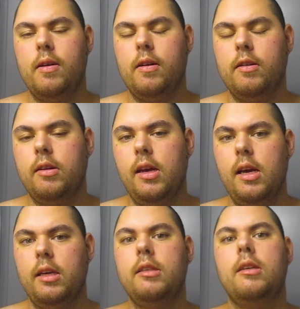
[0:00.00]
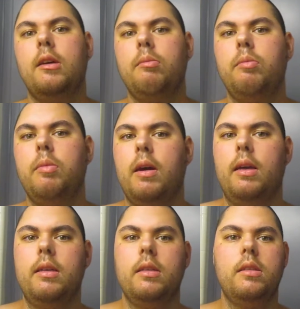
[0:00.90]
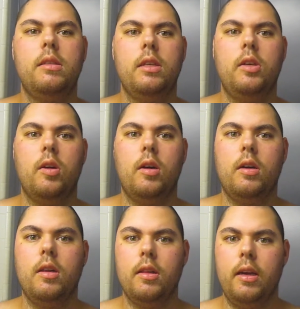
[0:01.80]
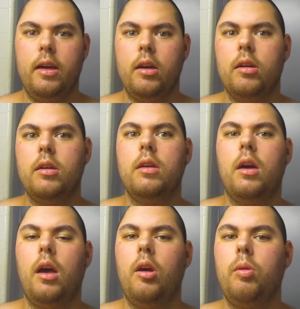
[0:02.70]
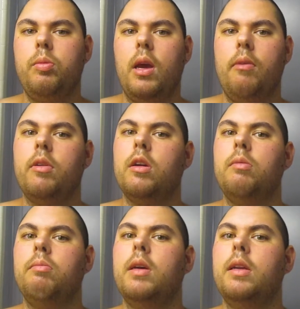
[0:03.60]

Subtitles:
all day. But see y'all later. I hope you have a good one.